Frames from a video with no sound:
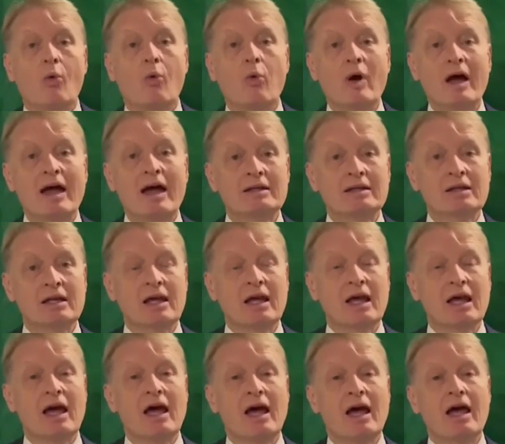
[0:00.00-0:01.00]

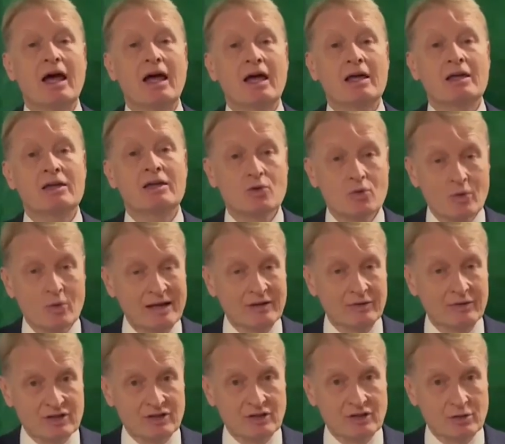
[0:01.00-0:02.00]
When a UN
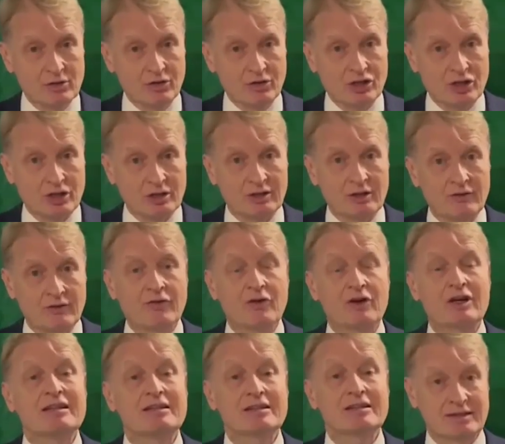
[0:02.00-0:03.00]
resolution,
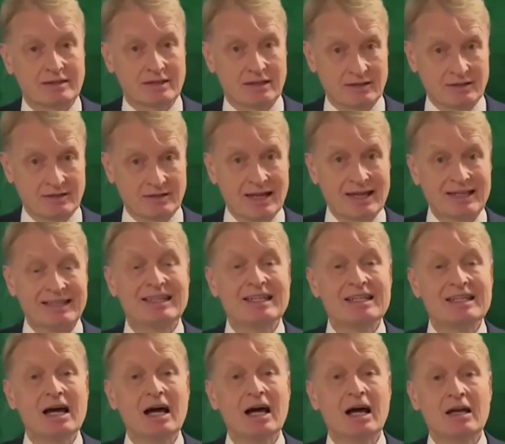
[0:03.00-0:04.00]
for instance,
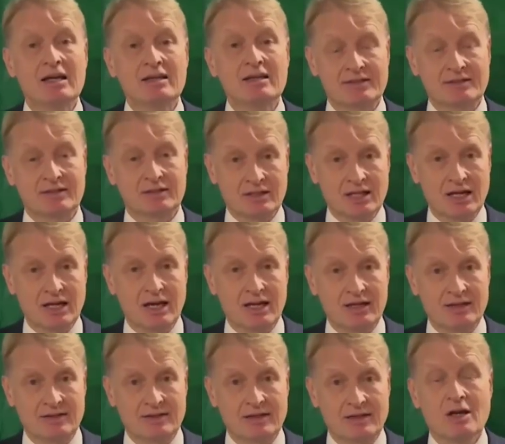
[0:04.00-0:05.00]
denies the
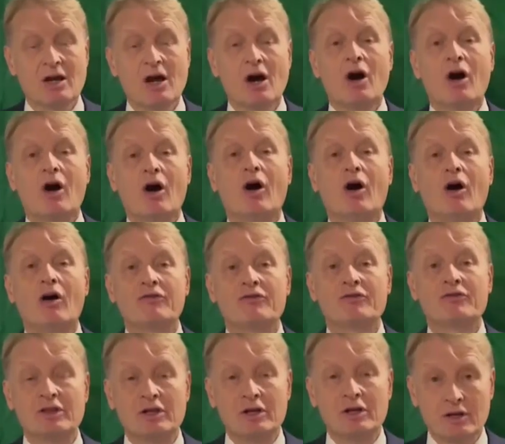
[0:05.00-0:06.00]
ties
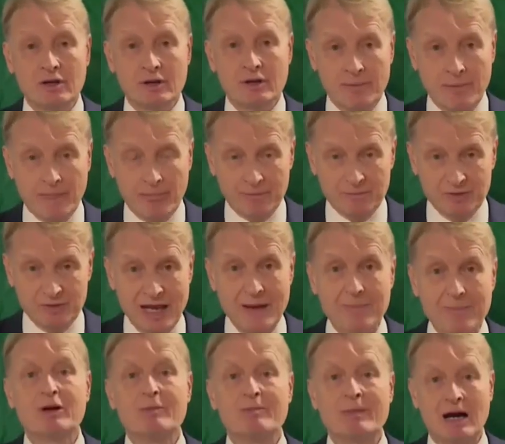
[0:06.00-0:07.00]
of the
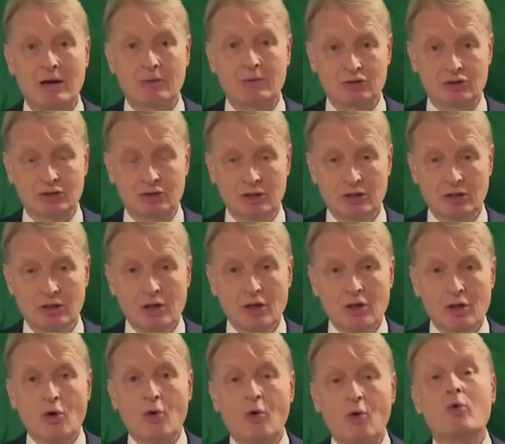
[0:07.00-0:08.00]
Temple Mount
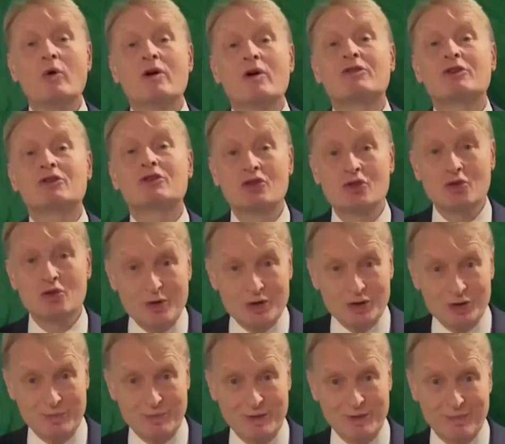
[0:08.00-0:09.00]
with the
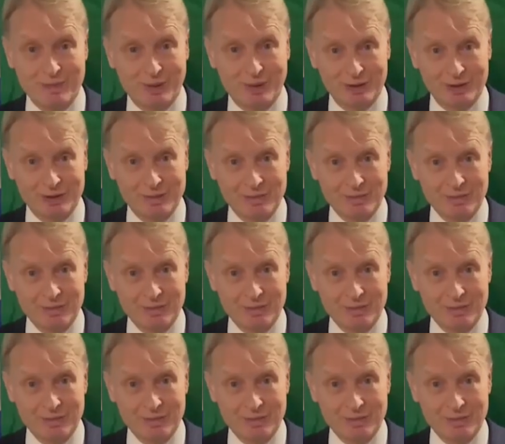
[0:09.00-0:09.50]
Jewish people,